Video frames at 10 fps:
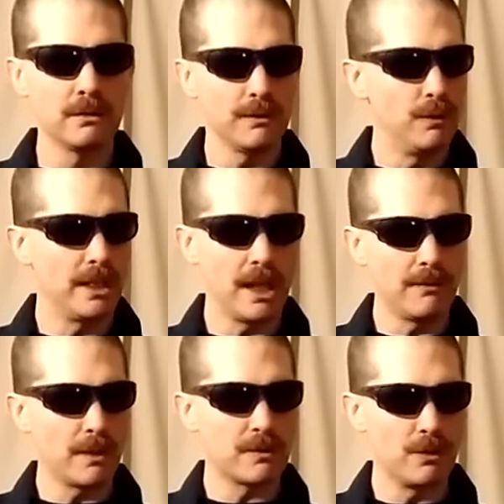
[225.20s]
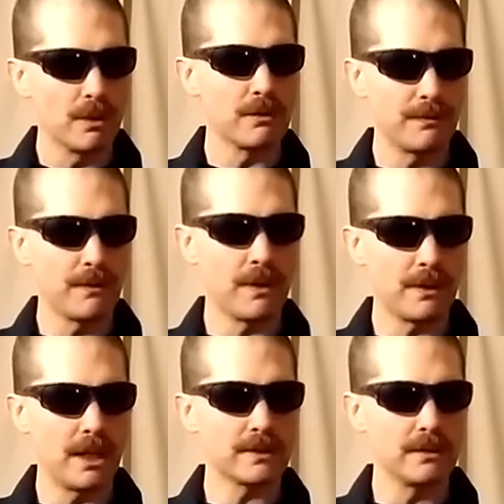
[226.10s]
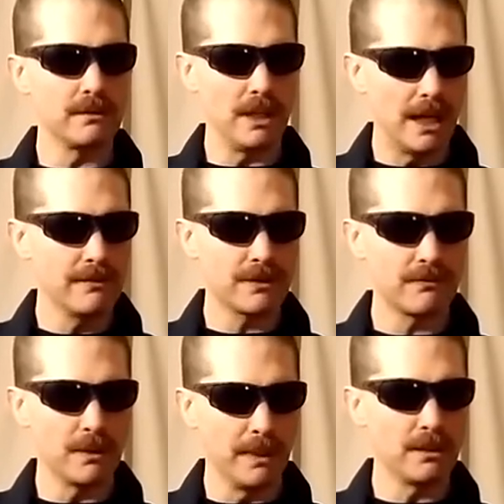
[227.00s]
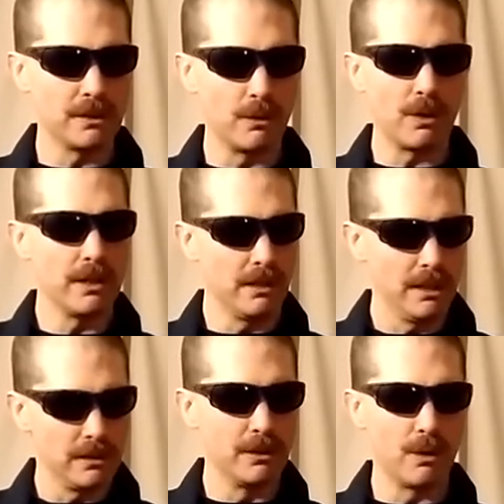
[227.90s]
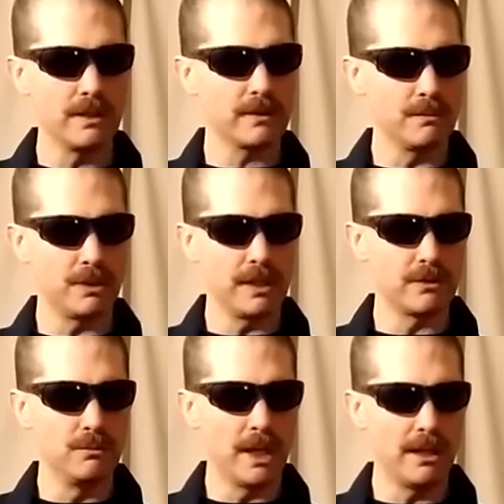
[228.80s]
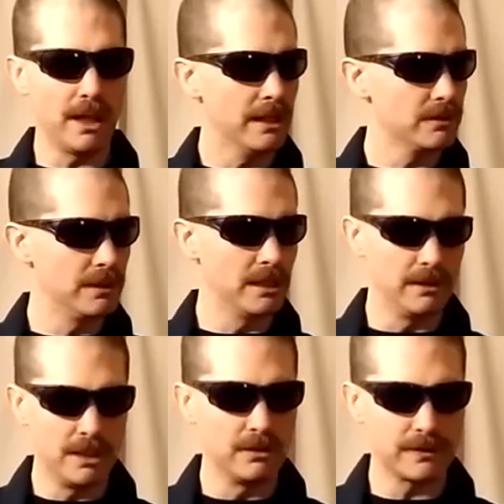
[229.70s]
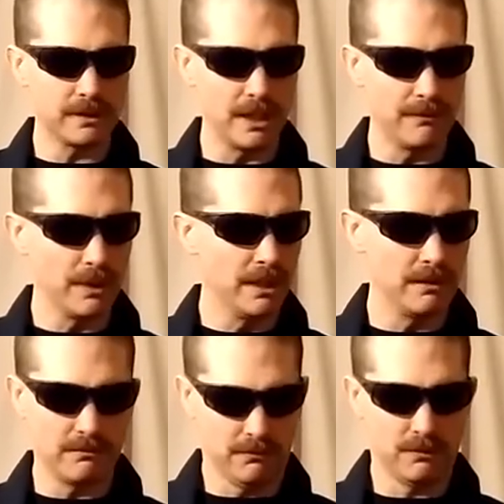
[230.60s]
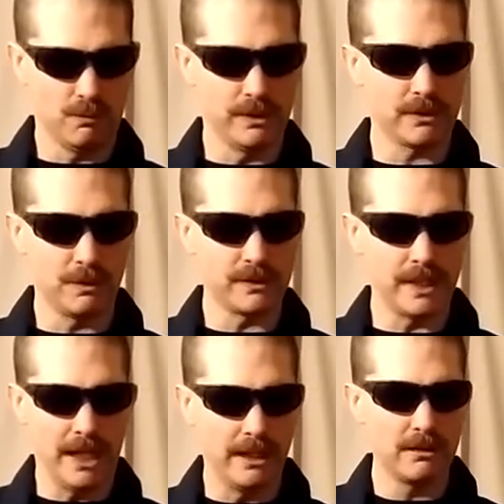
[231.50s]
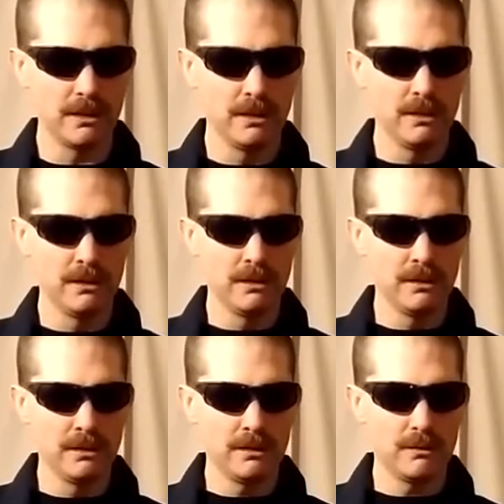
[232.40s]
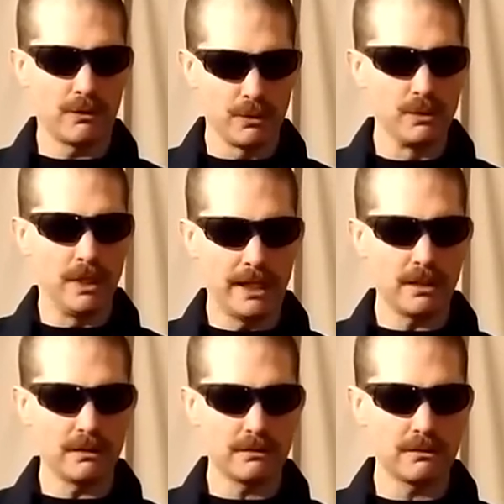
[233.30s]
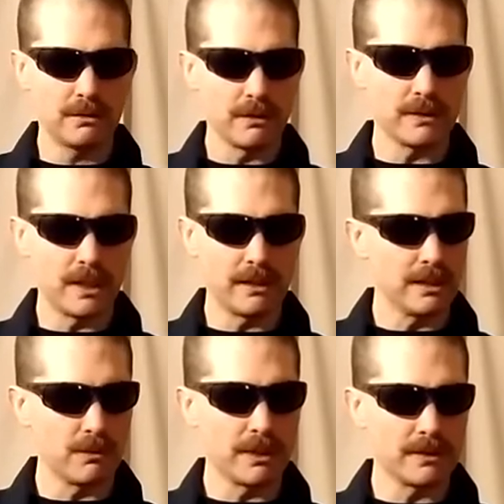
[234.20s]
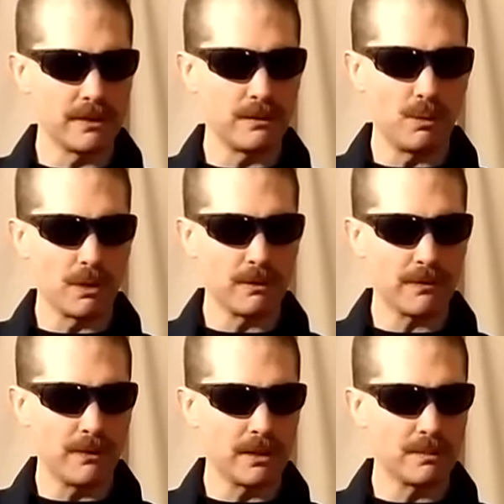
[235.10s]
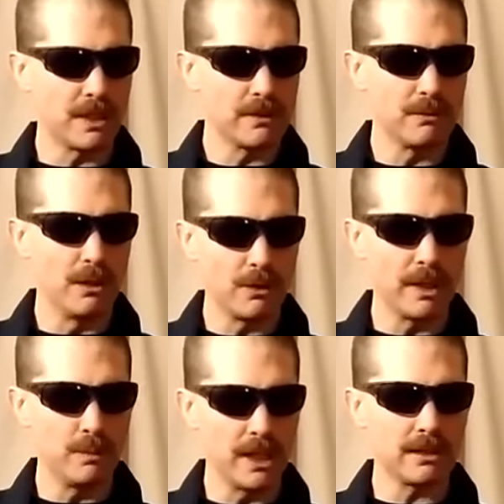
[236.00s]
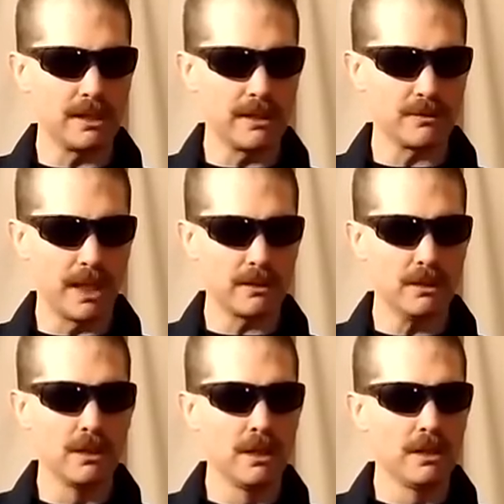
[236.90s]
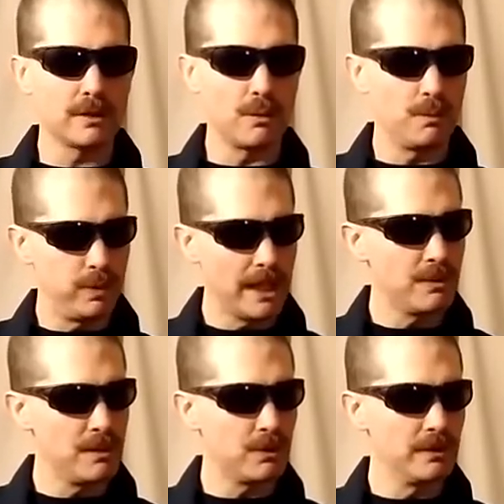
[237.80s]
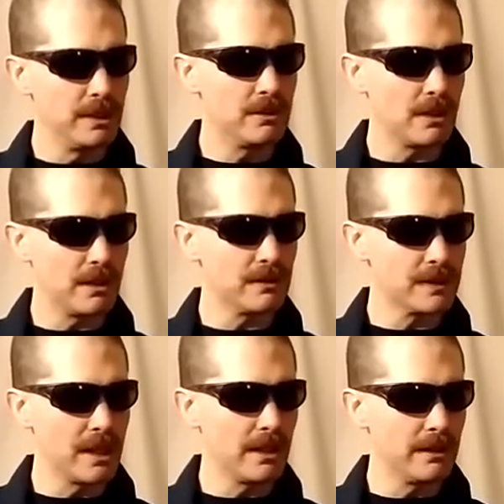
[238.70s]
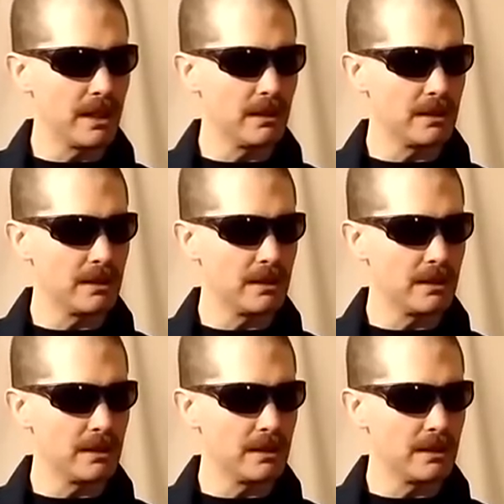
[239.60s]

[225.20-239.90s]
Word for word: If we gave up 250,000 lives from Illinois, and Illinois is the place who made actually legal slavery was supposed to end through Lincoln, you understand that's why the Civil War was fought because we know that black lives matter. So black people need to understand that,